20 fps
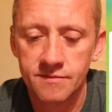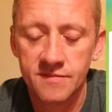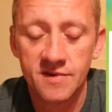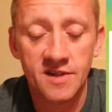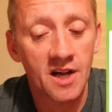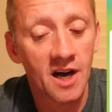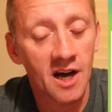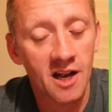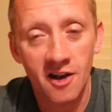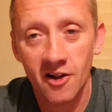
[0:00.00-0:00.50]

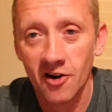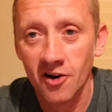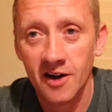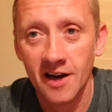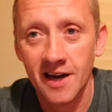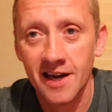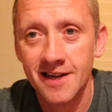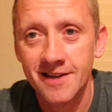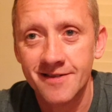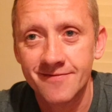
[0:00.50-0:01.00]
Not
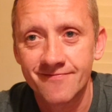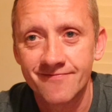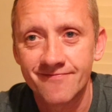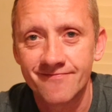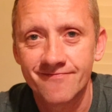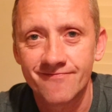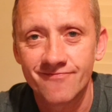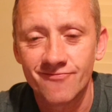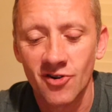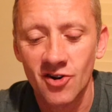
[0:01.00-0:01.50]
lucky.
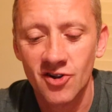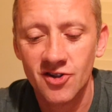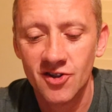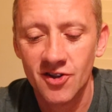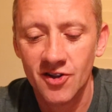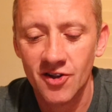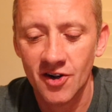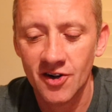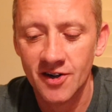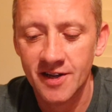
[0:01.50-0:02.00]
Wasn't
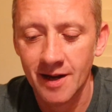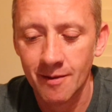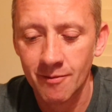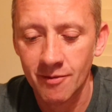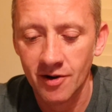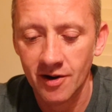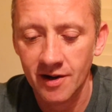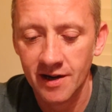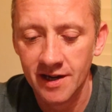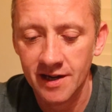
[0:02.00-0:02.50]
third time
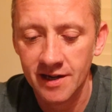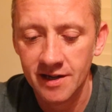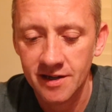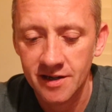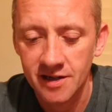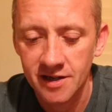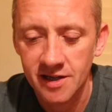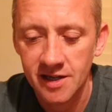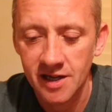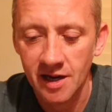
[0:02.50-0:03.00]
lucky.
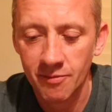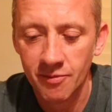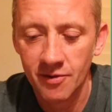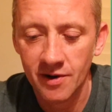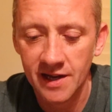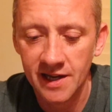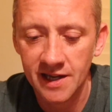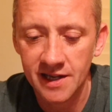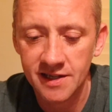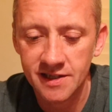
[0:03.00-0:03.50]

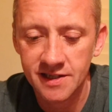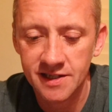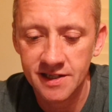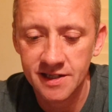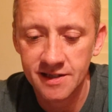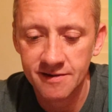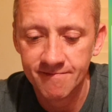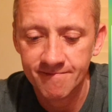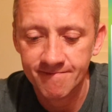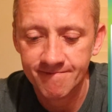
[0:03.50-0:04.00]

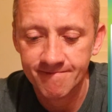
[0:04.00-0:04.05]
praise,